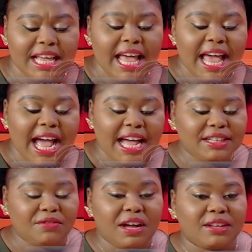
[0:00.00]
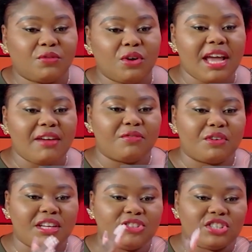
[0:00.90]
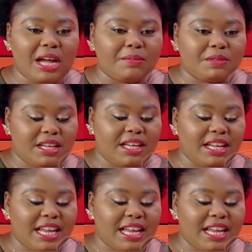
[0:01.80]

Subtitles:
And in fact, for every chapter,